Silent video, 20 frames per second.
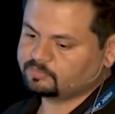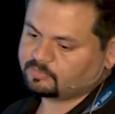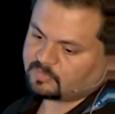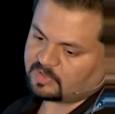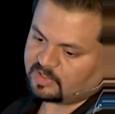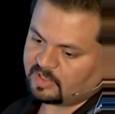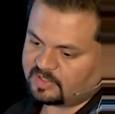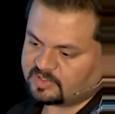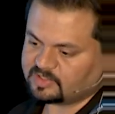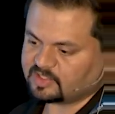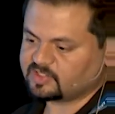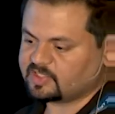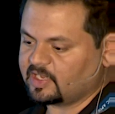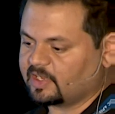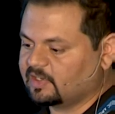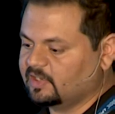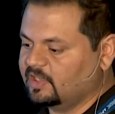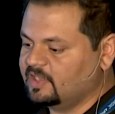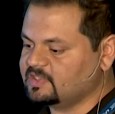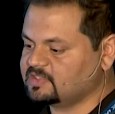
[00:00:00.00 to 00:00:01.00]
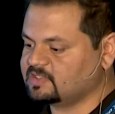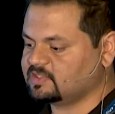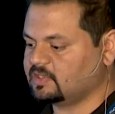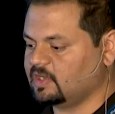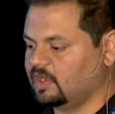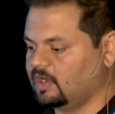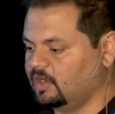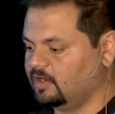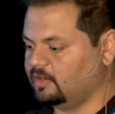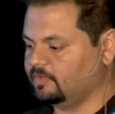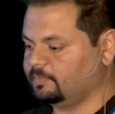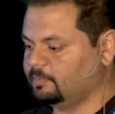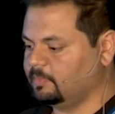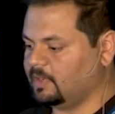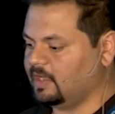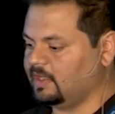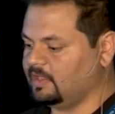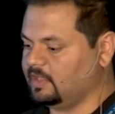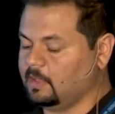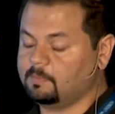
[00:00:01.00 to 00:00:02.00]
there's a checklist
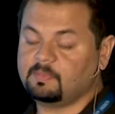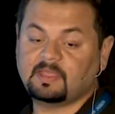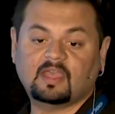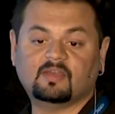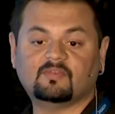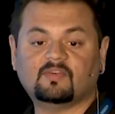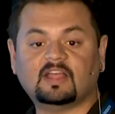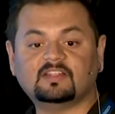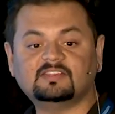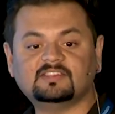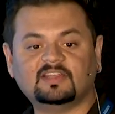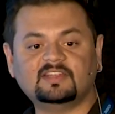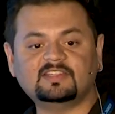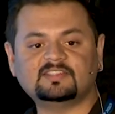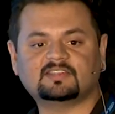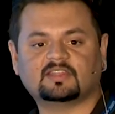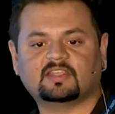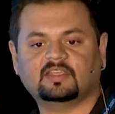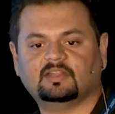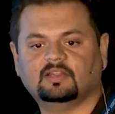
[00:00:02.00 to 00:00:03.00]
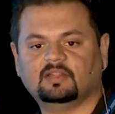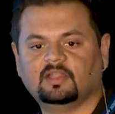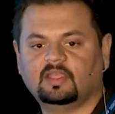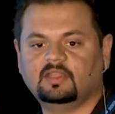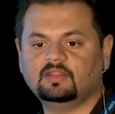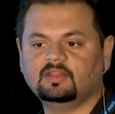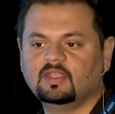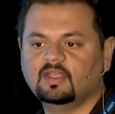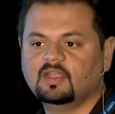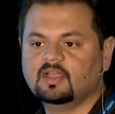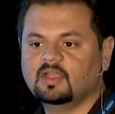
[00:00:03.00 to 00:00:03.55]
by API Evangelist, Ken Lane.